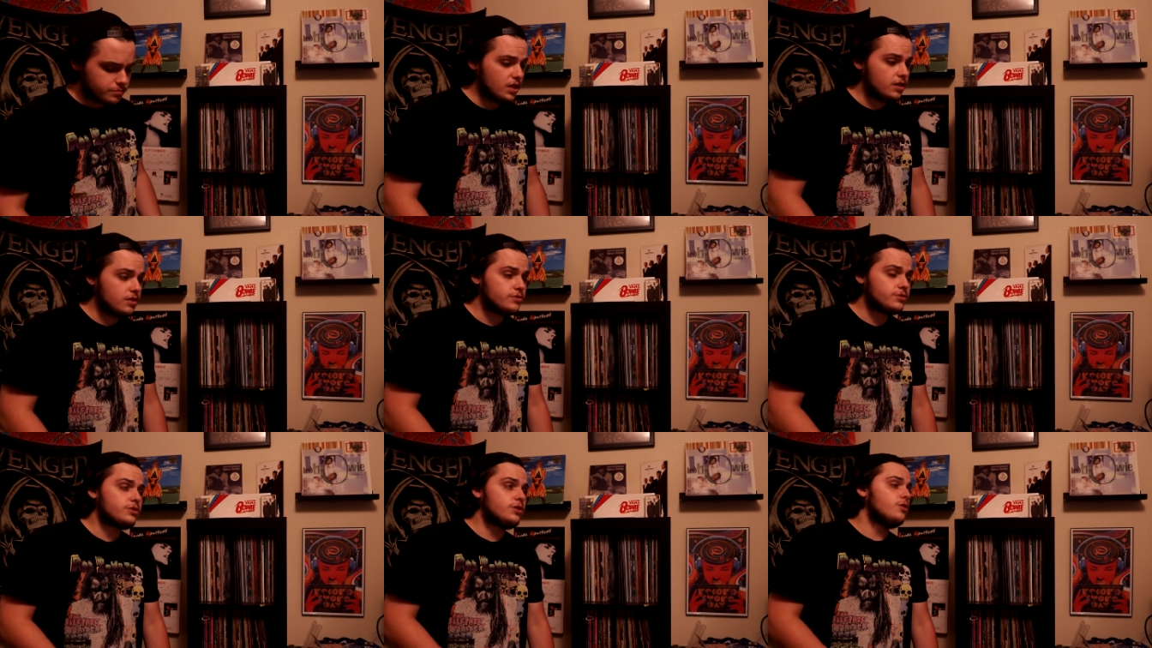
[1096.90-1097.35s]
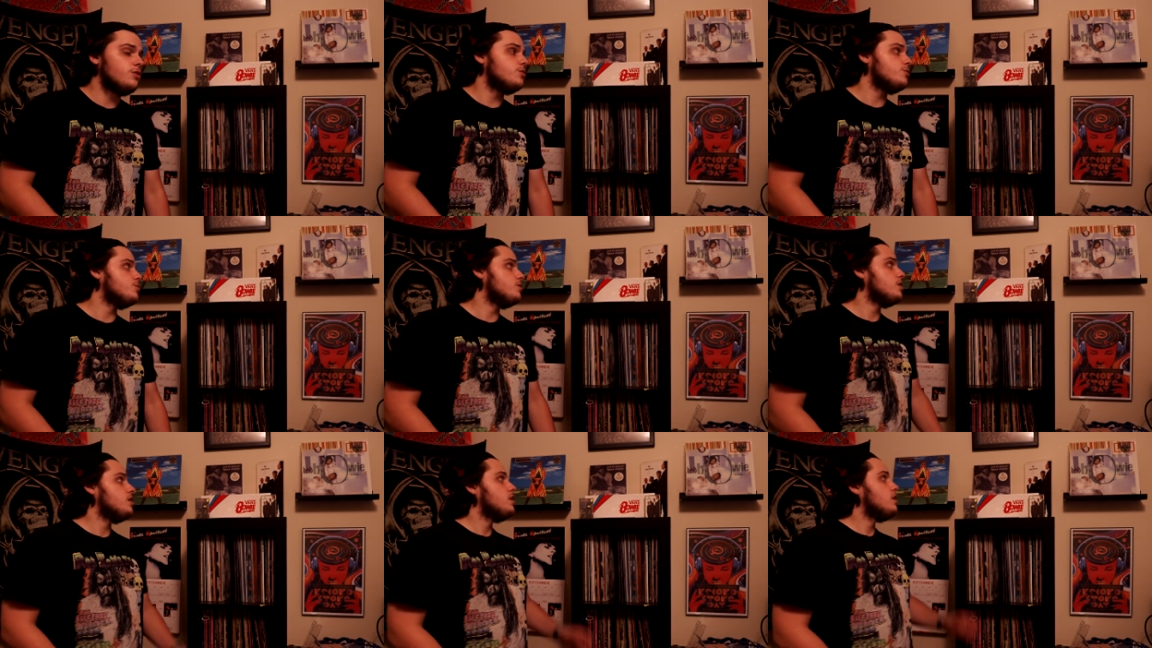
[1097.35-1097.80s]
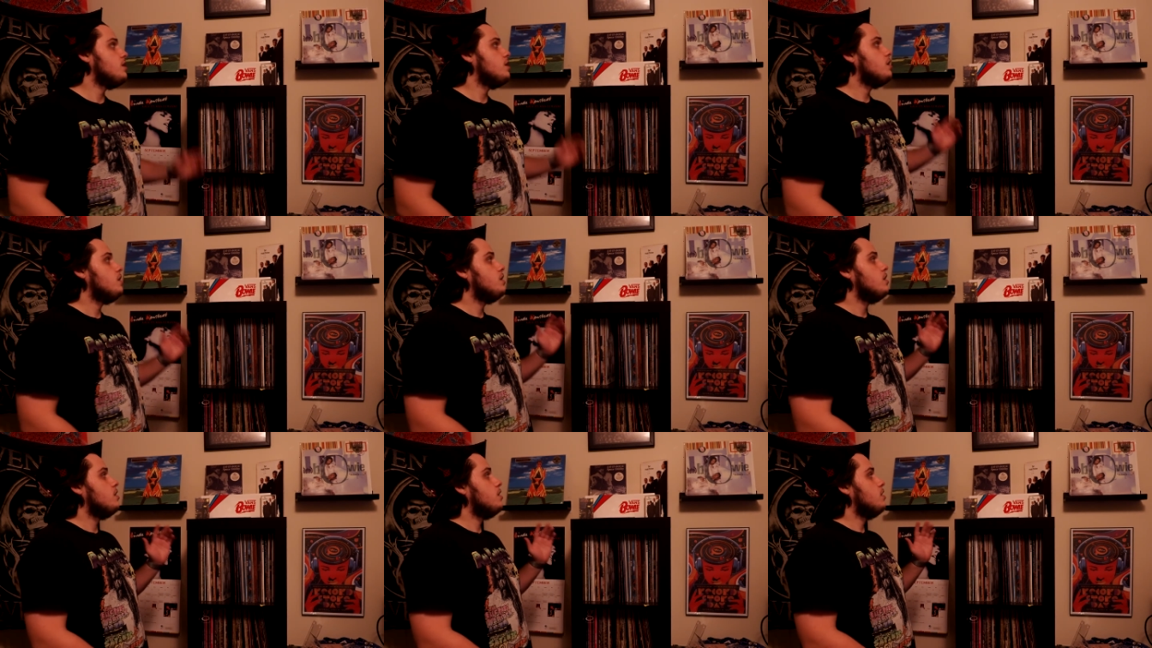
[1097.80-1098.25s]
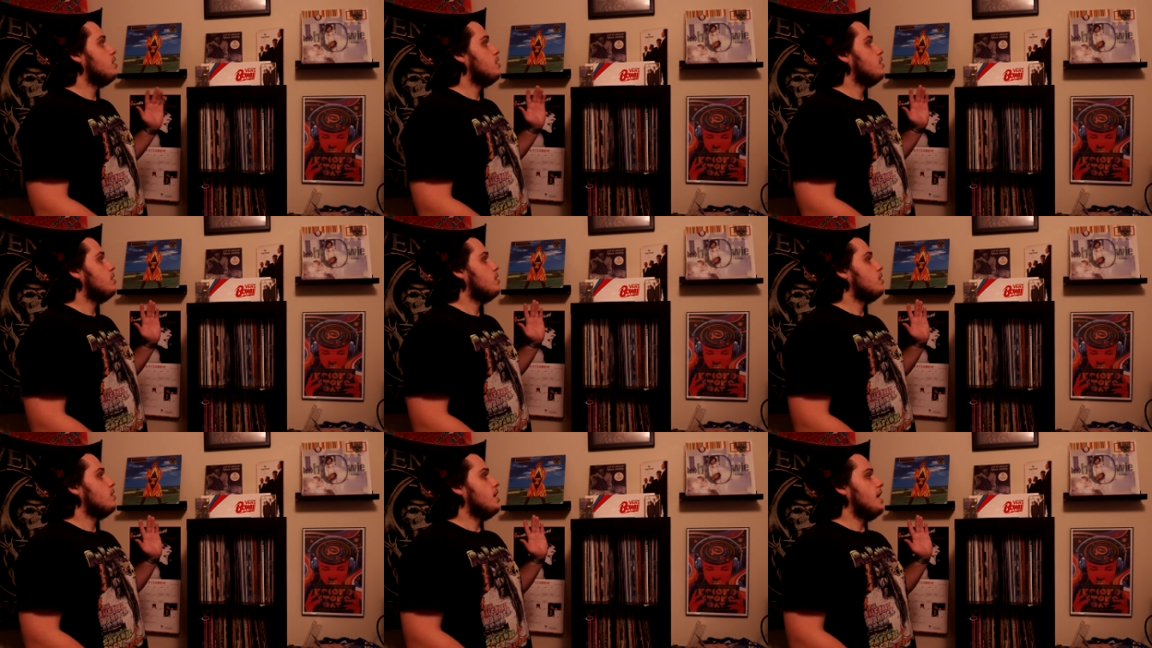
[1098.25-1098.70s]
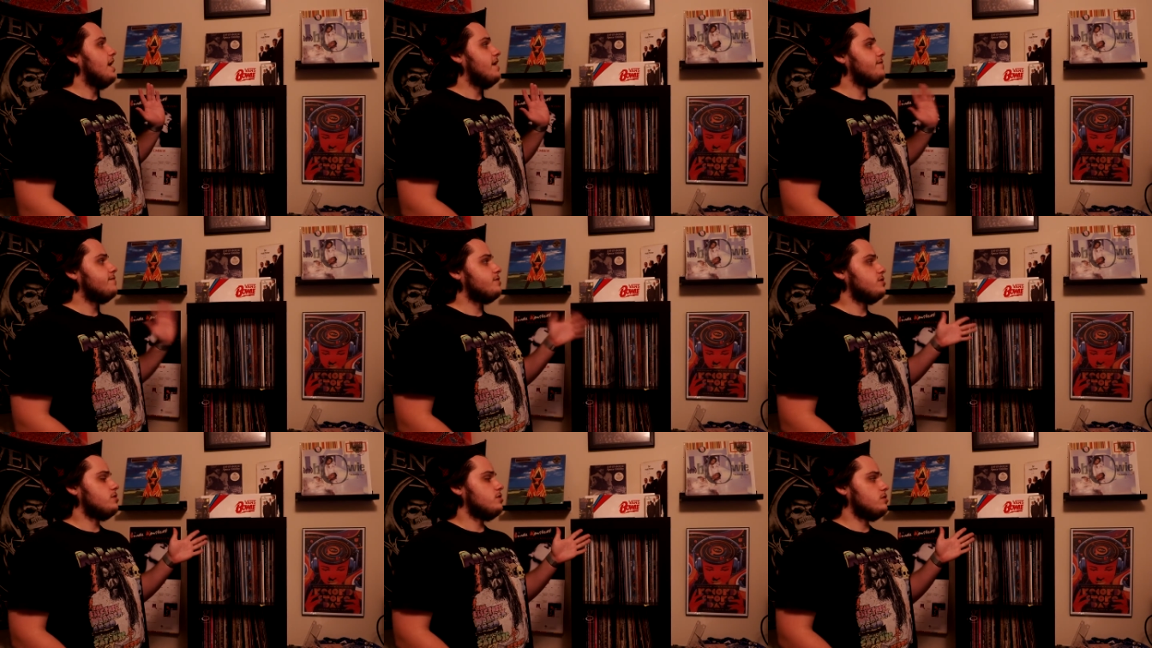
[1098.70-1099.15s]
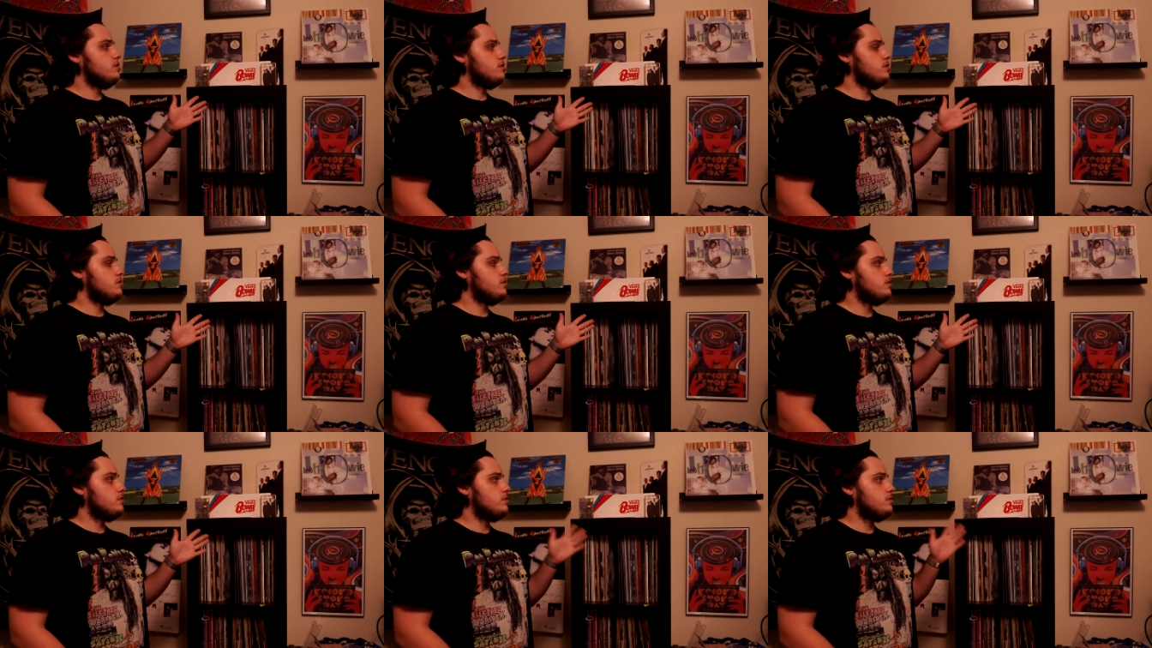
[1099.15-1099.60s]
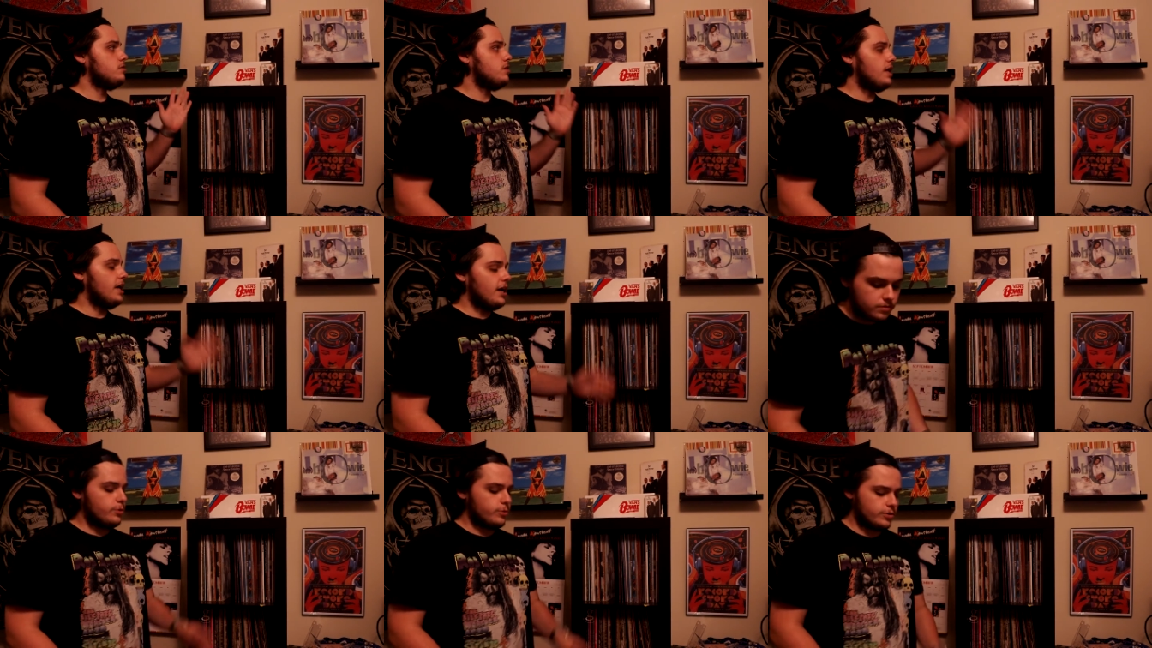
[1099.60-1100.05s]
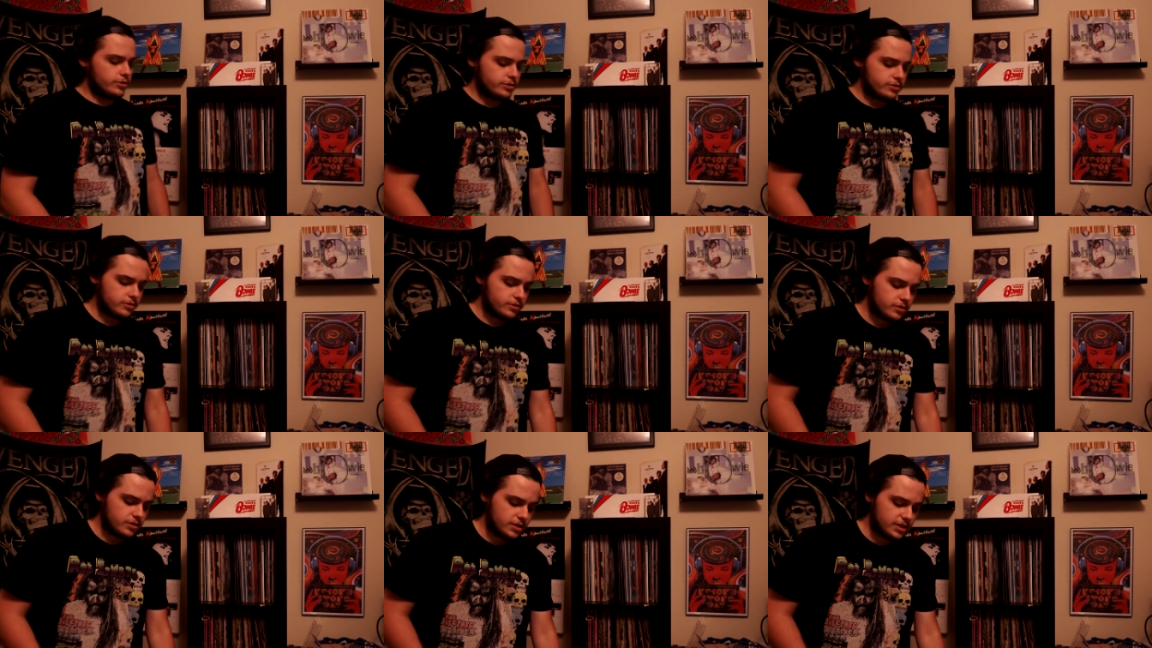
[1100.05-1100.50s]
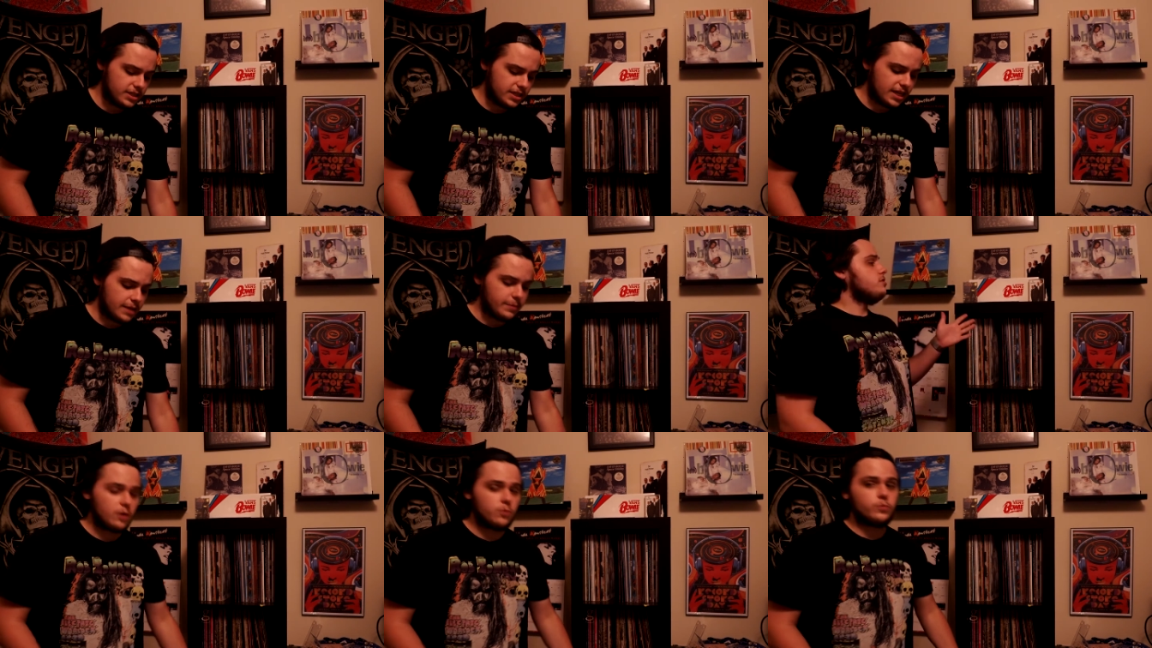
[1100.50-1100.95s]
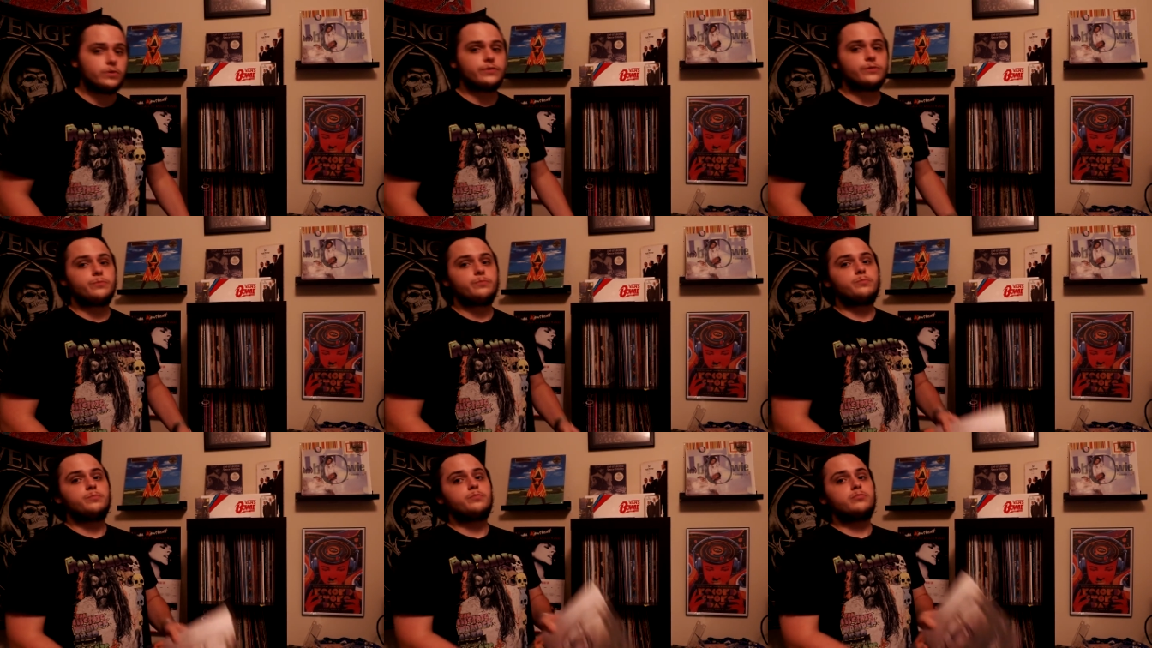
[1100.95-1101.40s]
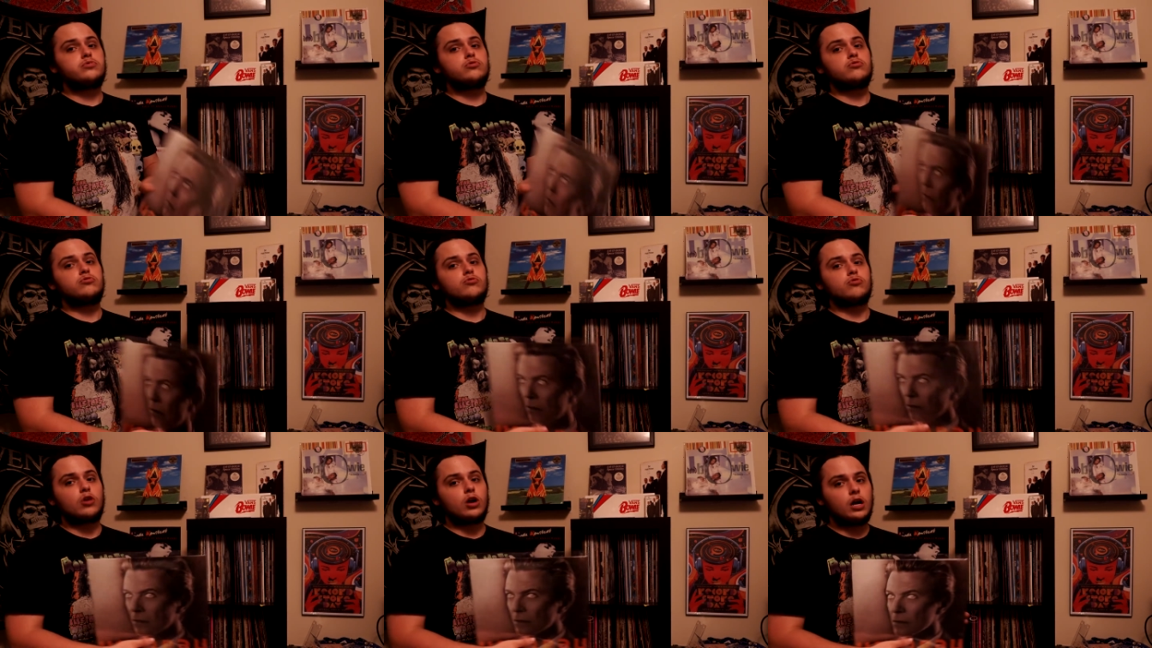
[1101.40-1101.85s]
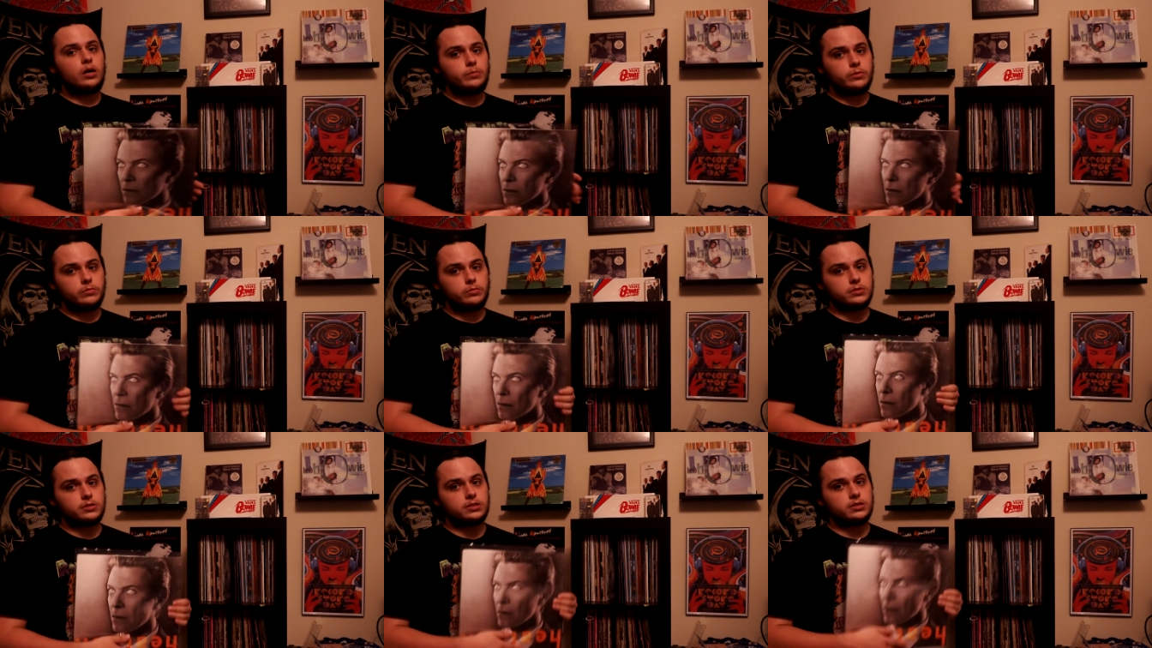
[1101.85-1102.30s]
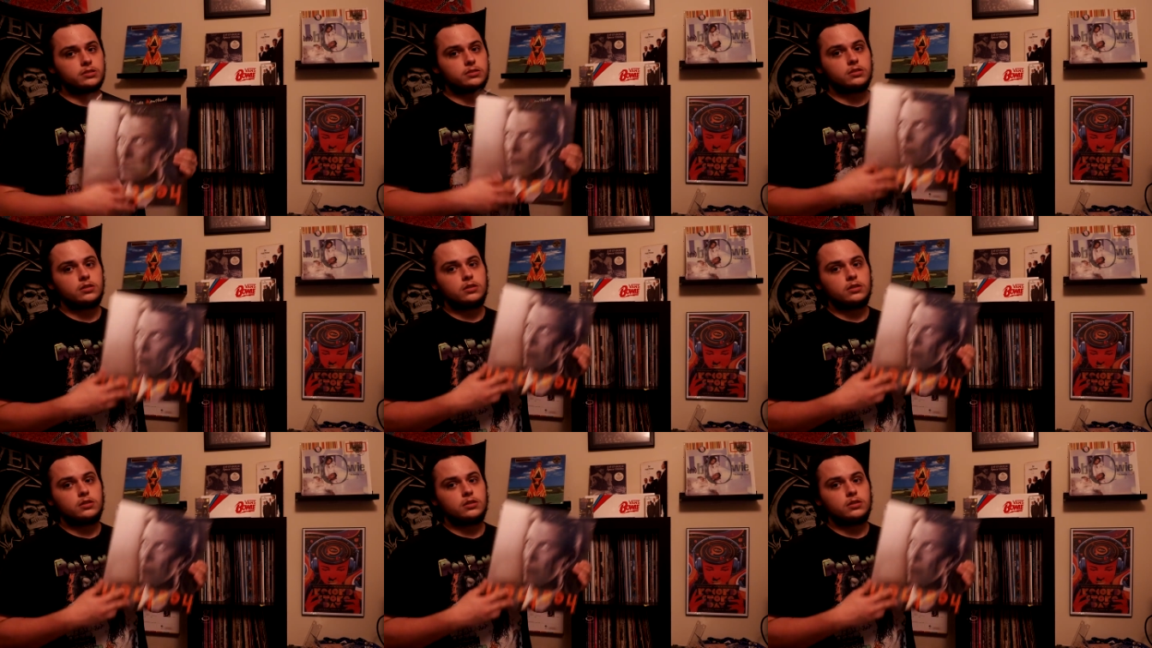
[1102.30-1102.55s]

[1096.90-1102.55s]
So, after Hours, he came out with probably